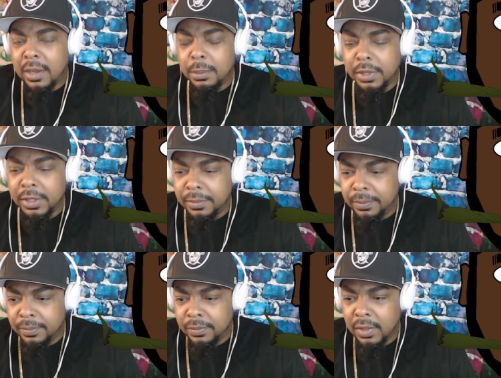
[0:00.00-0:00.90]
But
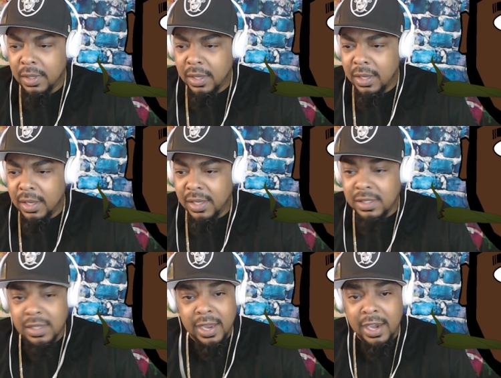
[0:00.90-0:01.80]
it
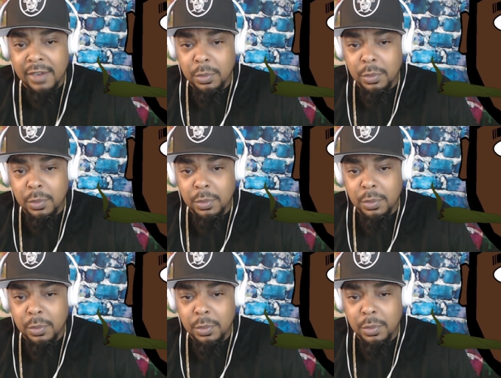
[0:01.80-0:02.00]
seemed like every